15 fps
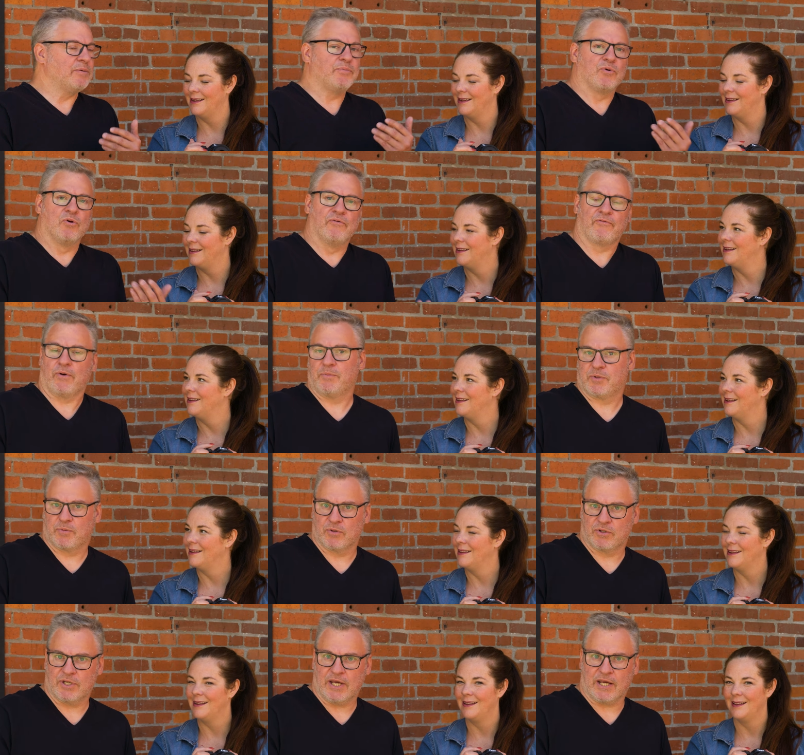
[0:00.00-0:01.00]
Speaker 1: improved frames
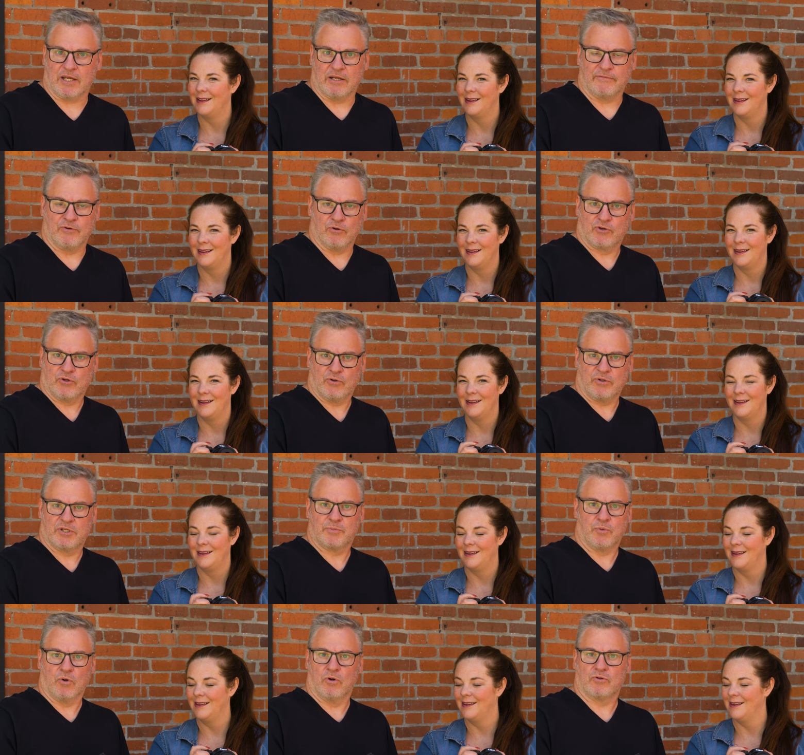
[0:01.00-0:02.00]
per second. If you're
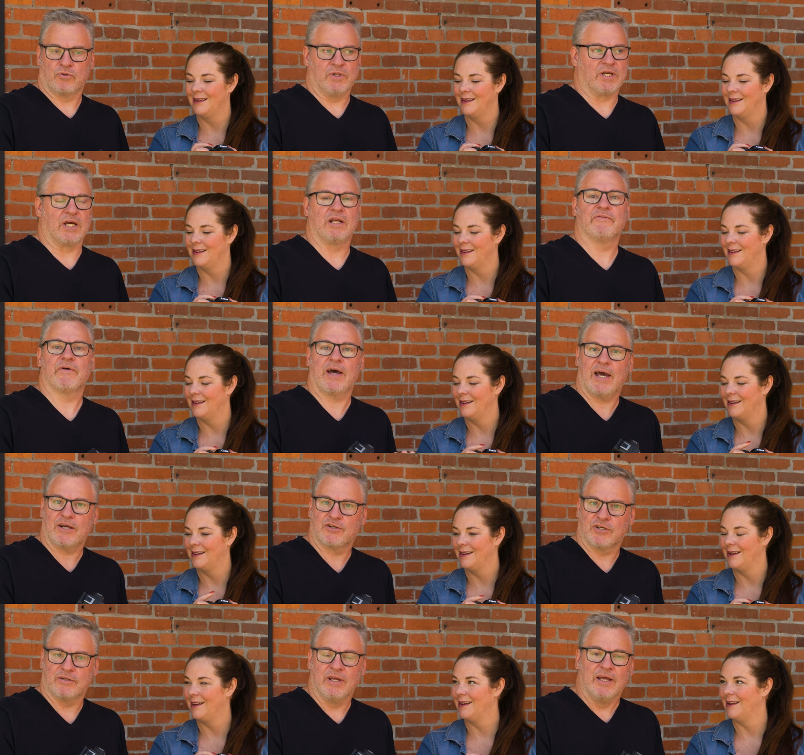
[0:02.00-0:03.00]
shooting sports or any kind of
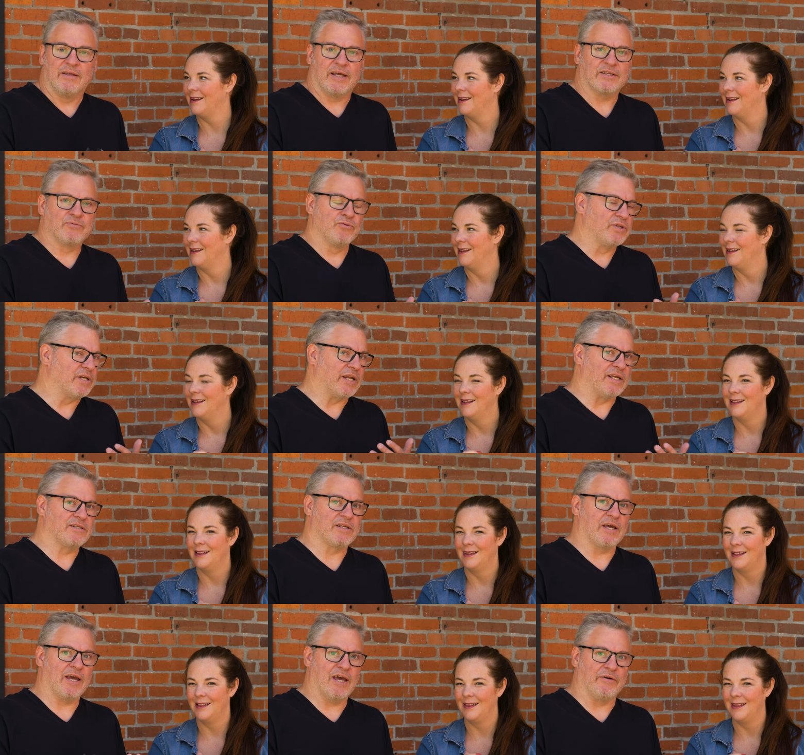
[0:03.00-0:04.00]
action, that's really
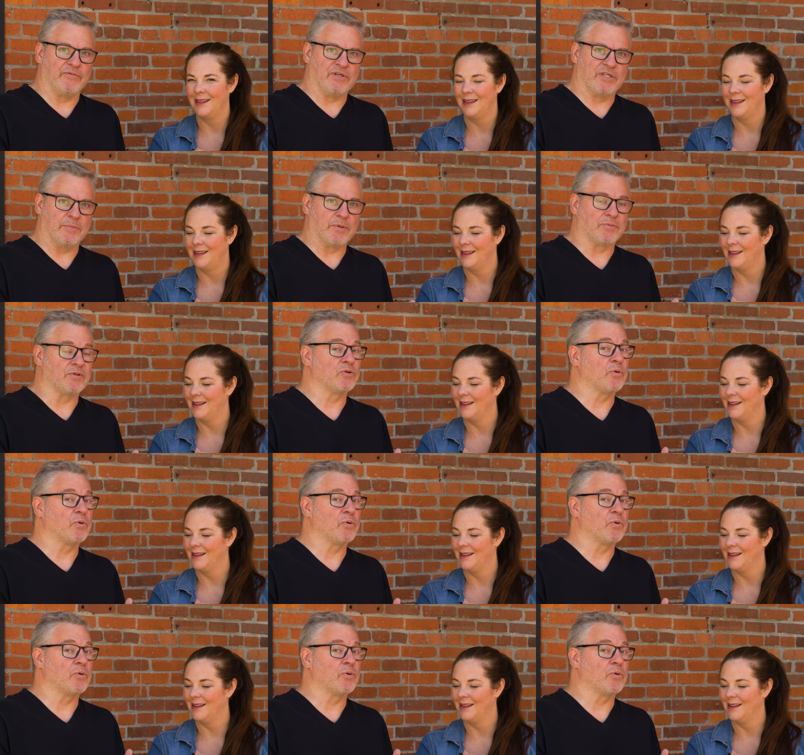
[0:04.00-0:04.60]
nice to have. We step up to